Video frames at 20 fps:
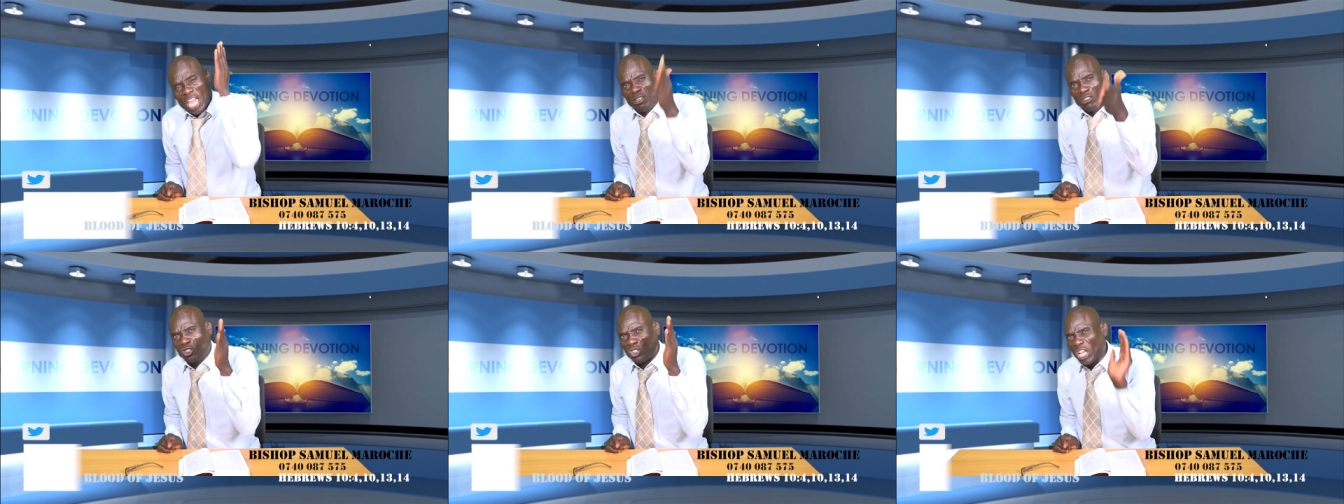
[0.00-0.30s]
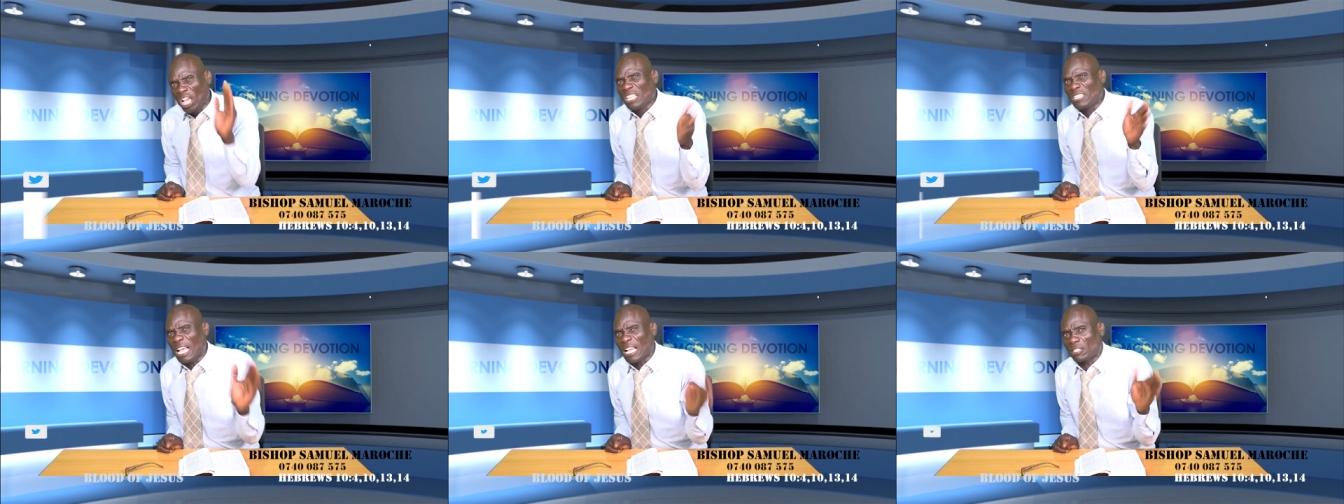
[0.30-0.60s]

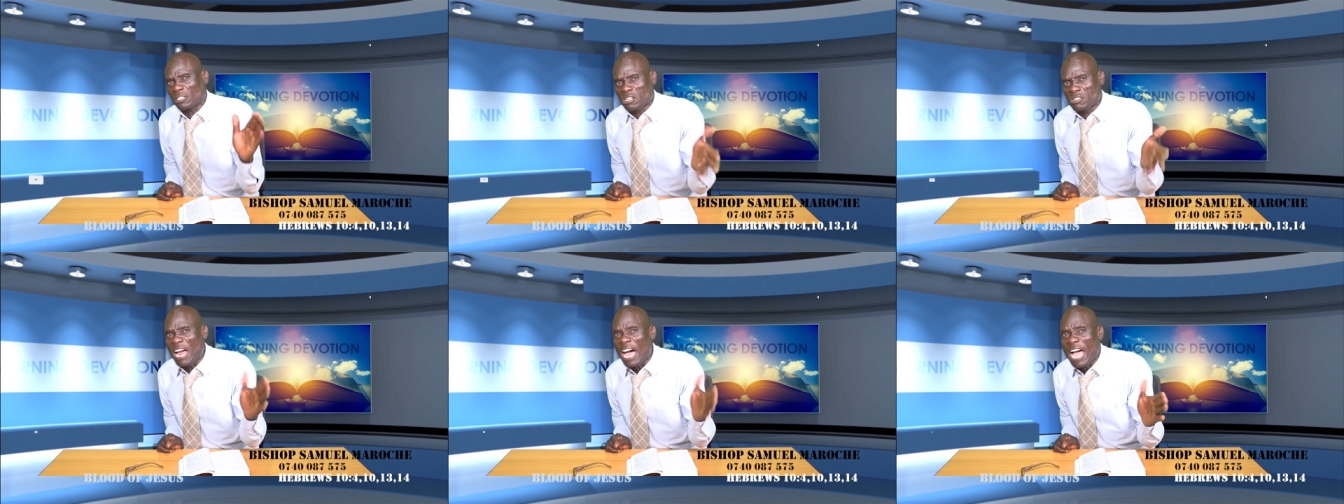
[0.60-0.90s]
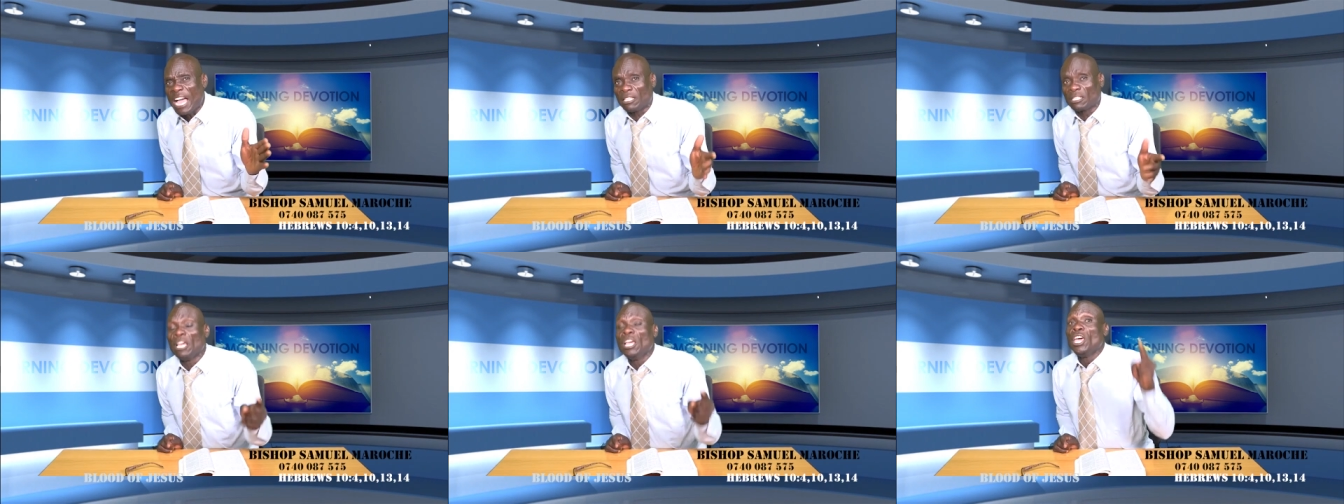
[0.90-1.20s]
in Jesus
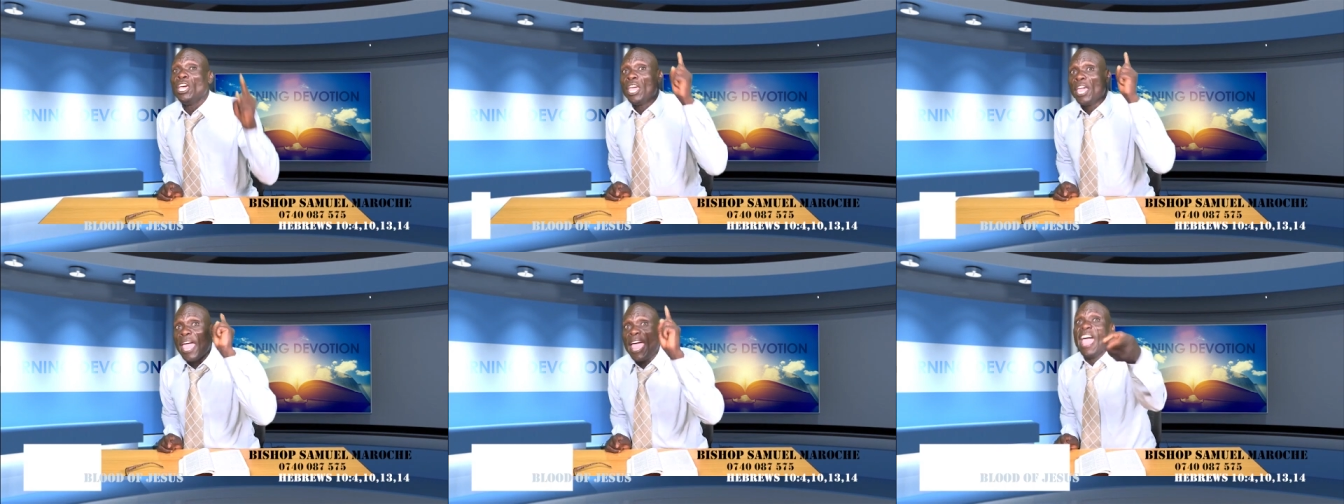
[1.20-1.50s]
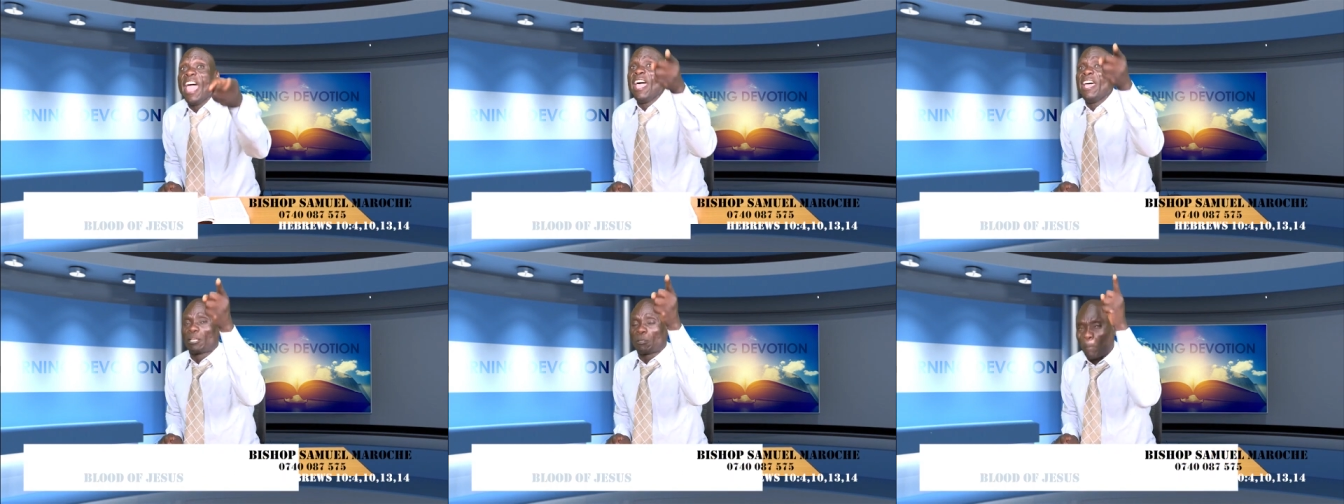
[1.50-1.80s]
Christ,
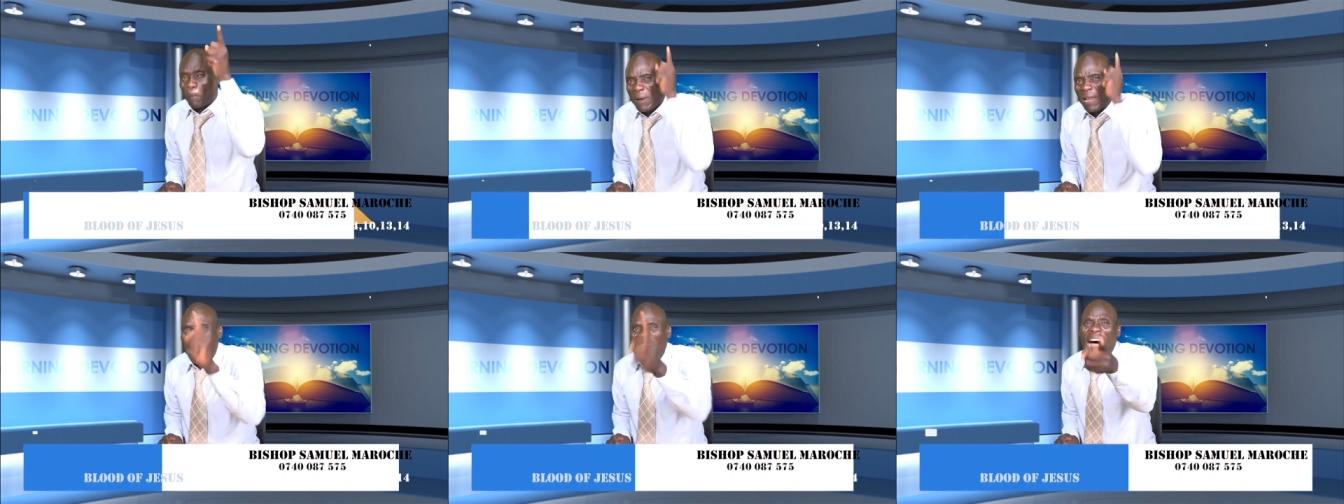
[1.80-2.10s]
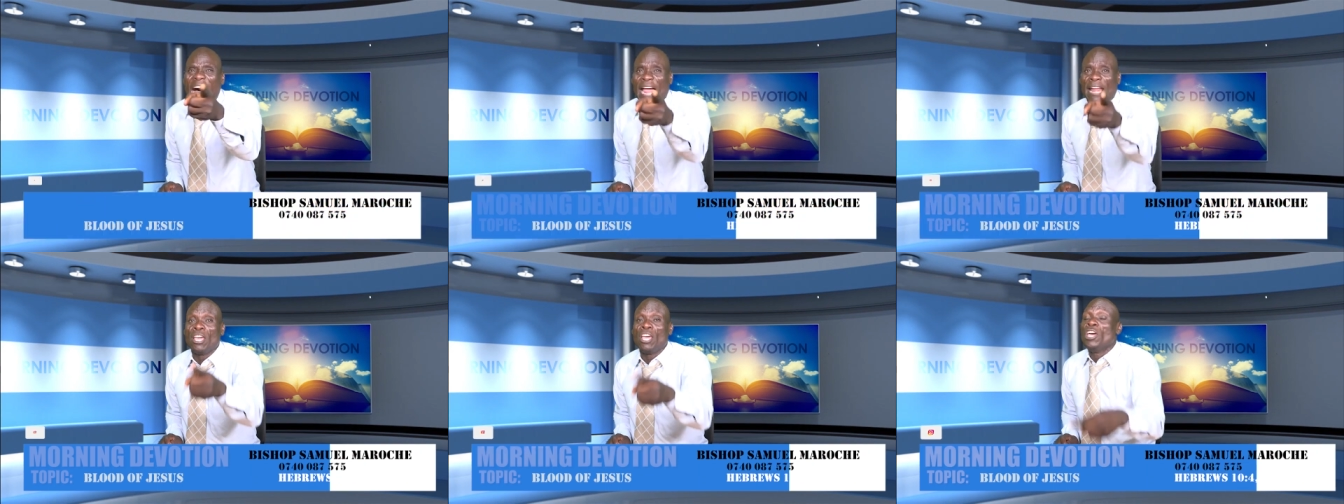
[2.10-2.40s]
his
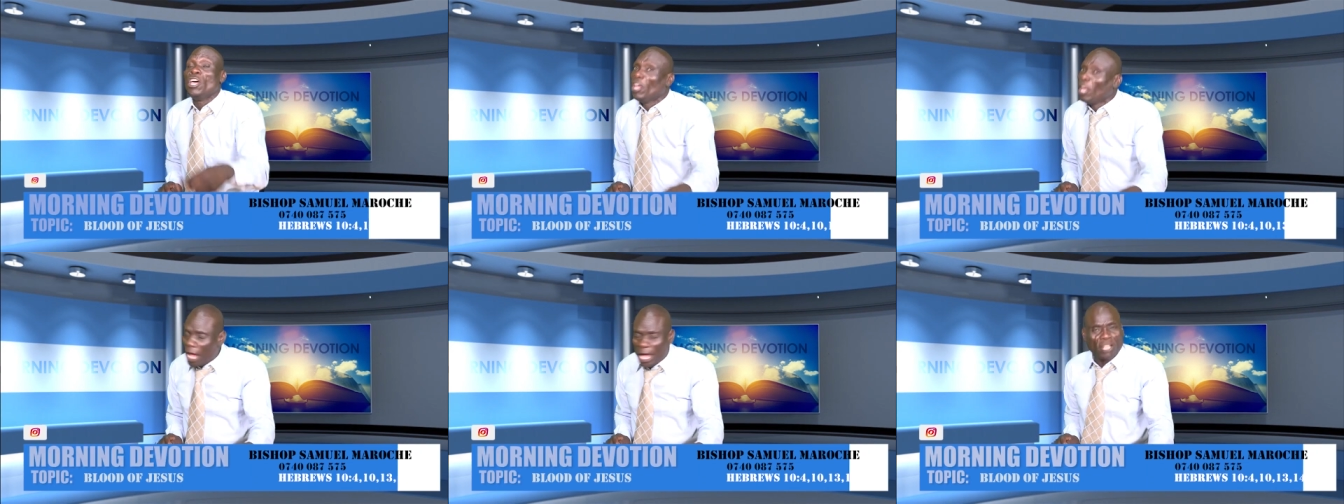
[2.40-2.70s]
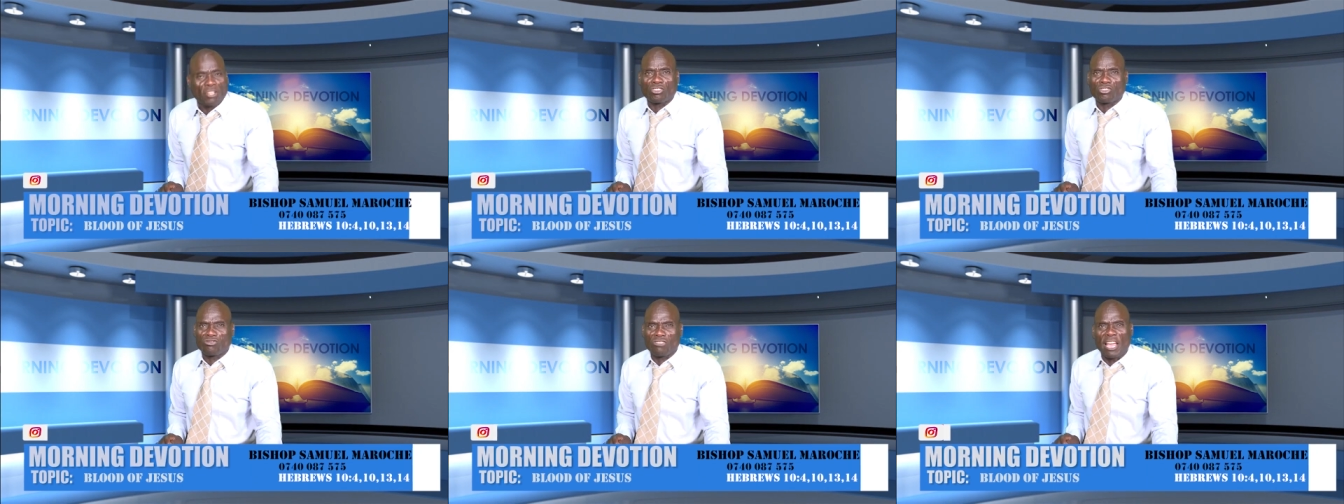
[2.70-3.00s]
blood,
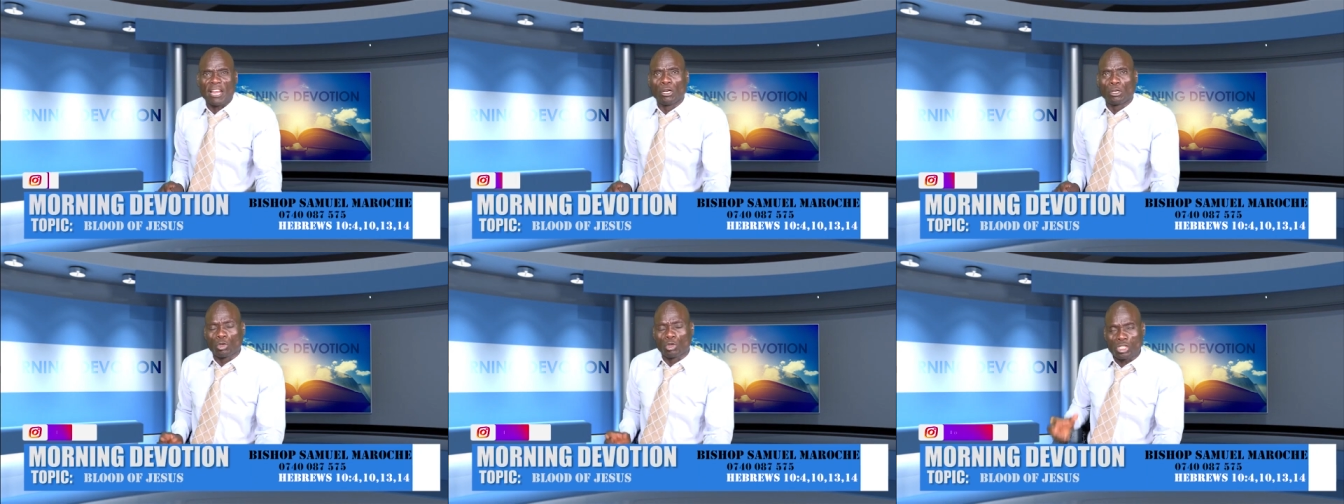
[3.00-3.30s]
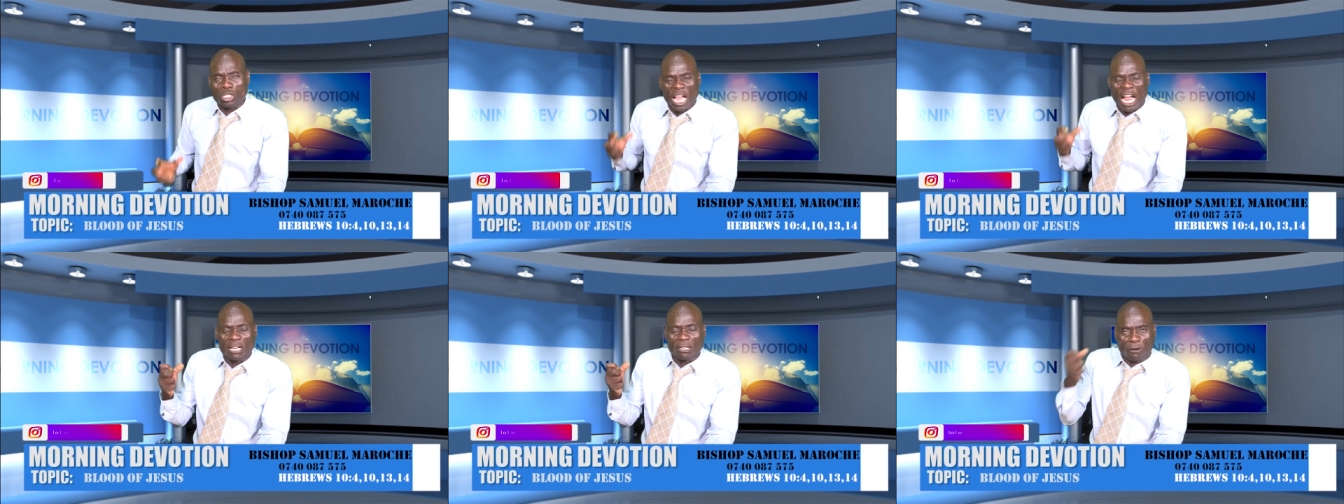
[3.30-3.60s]
is ready
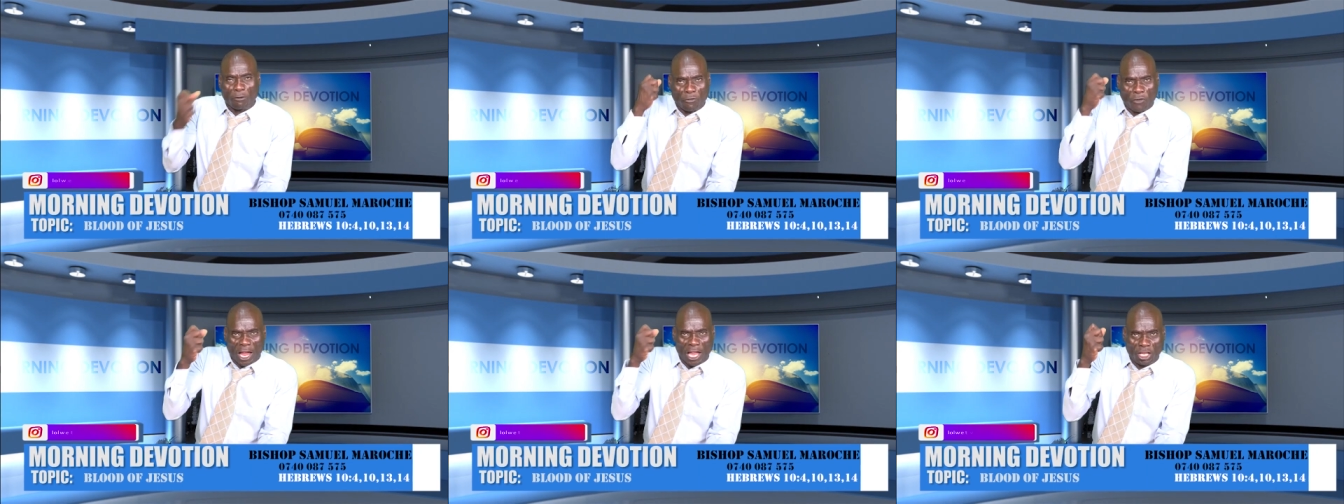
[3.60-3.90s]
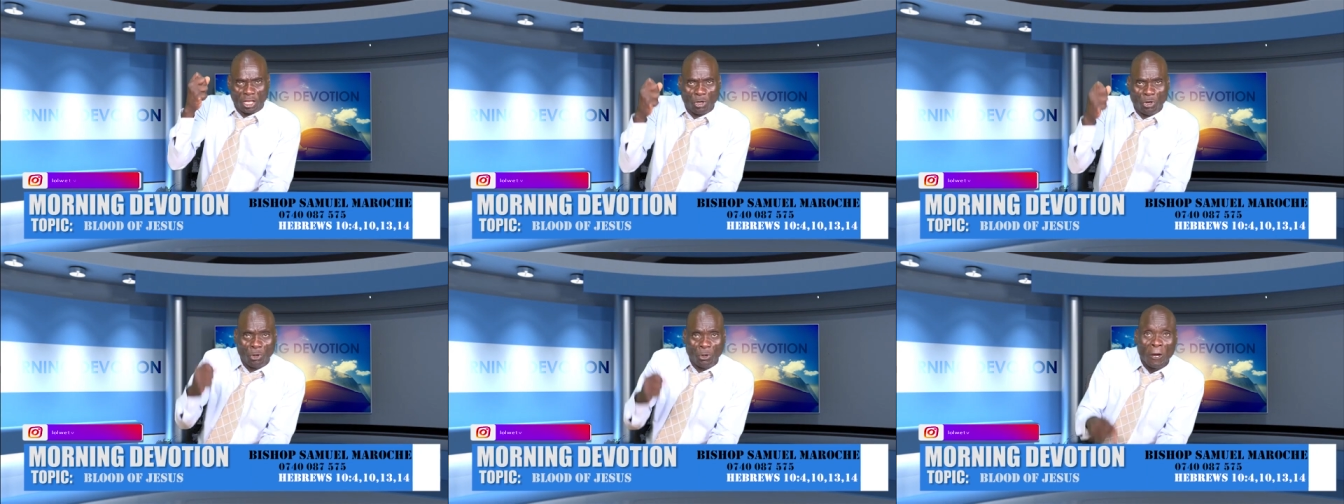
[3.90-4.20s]
to
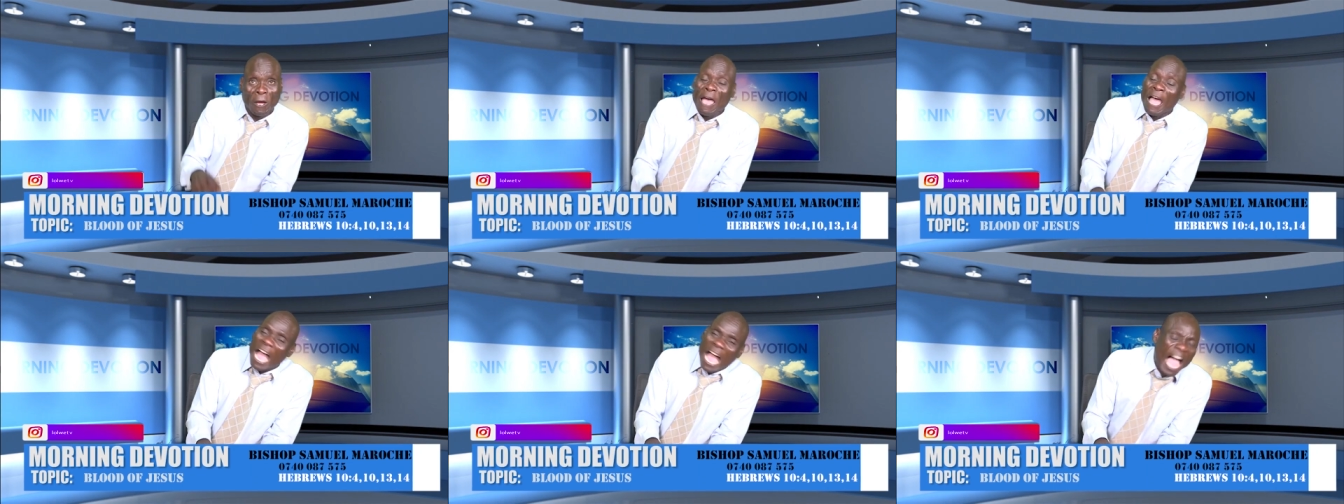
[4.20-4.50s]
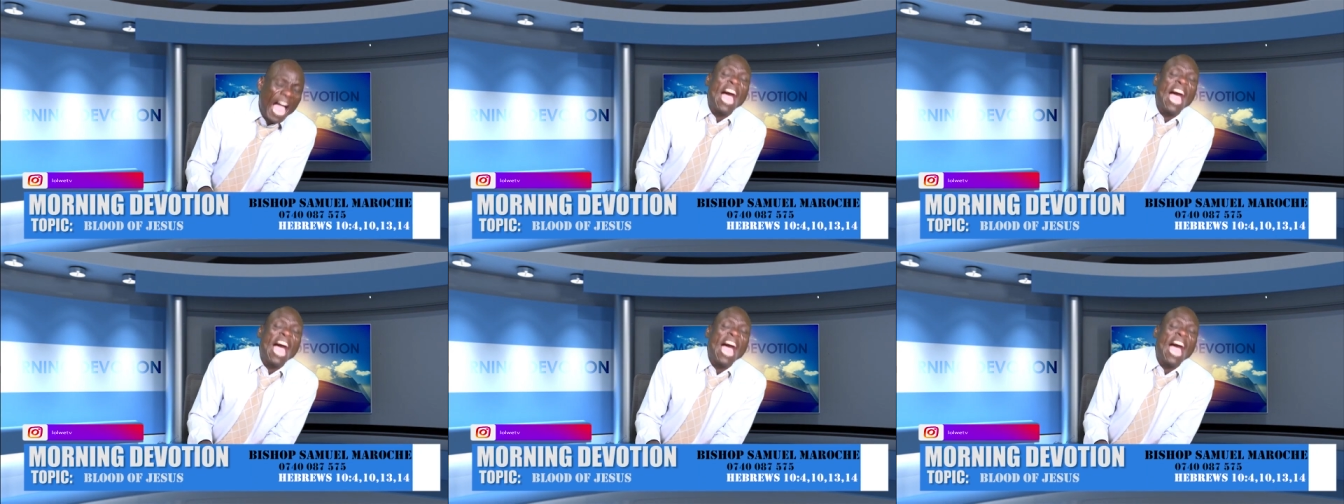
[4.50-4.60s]
sanctify you.